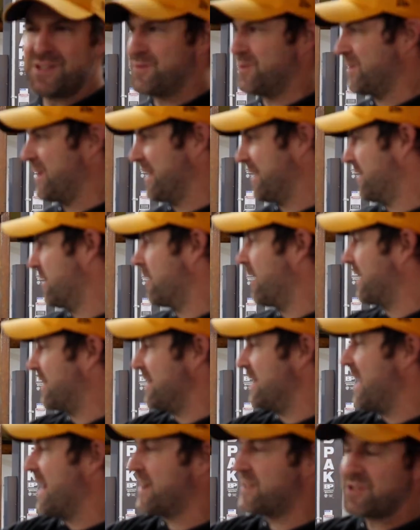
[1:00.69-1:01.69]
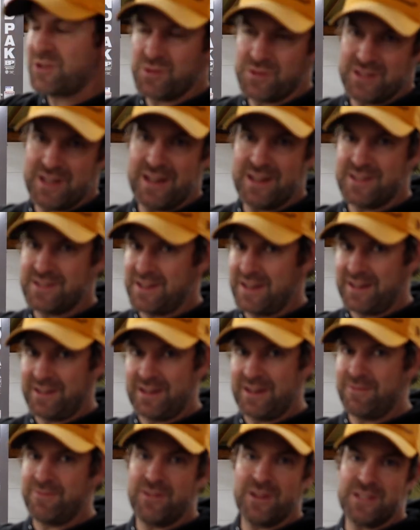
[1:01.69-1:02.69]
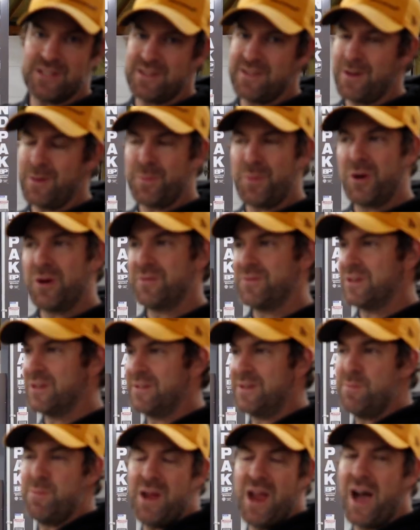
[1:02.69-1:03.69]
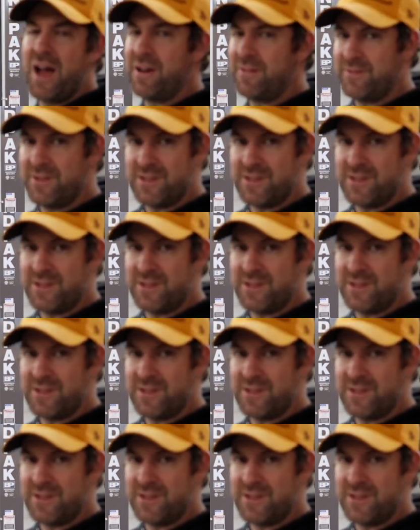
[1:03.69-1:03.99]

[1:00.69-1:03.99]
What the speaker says: for like the Exo says, like it fits in there perfectly. Miata